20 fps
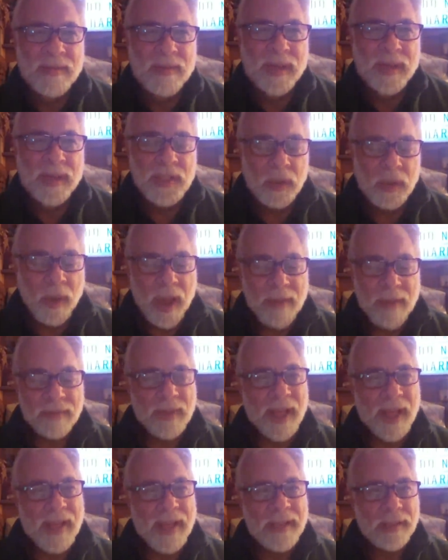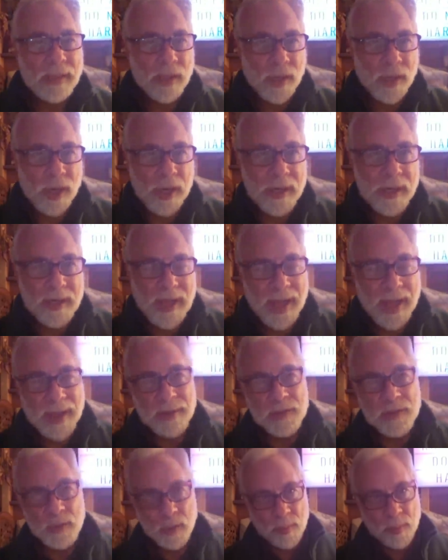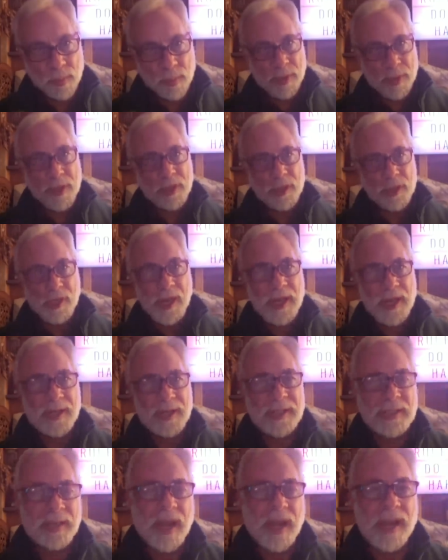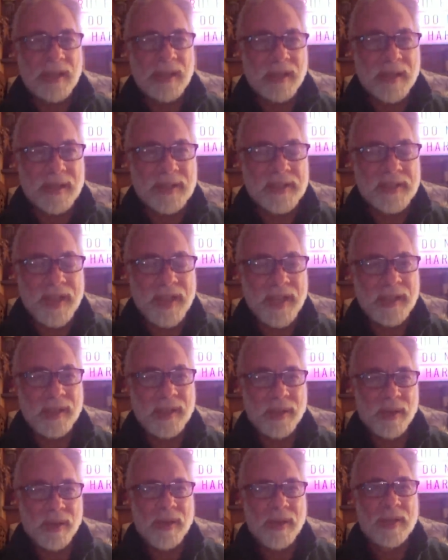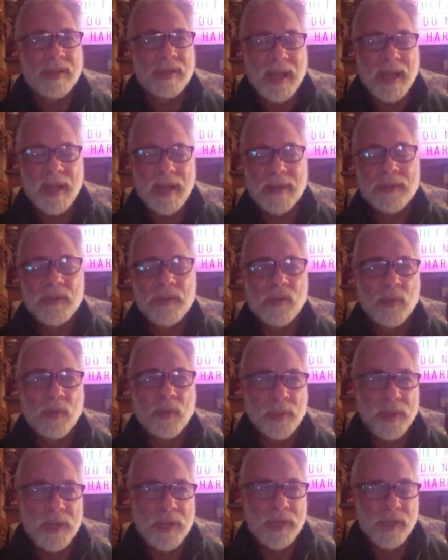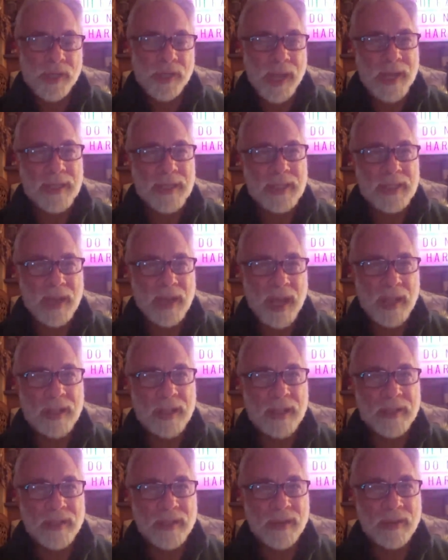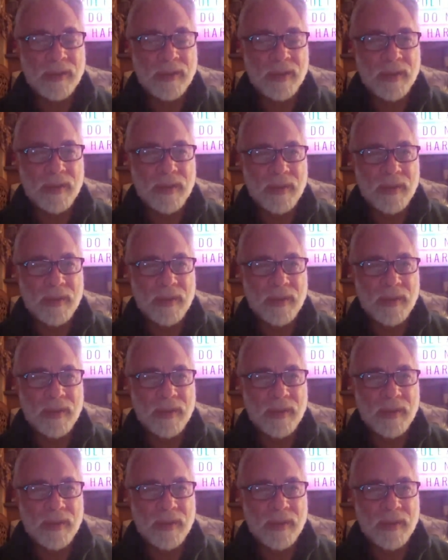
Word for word: so I've I learned how to appreciate silence. I learned how to appreciate solitude.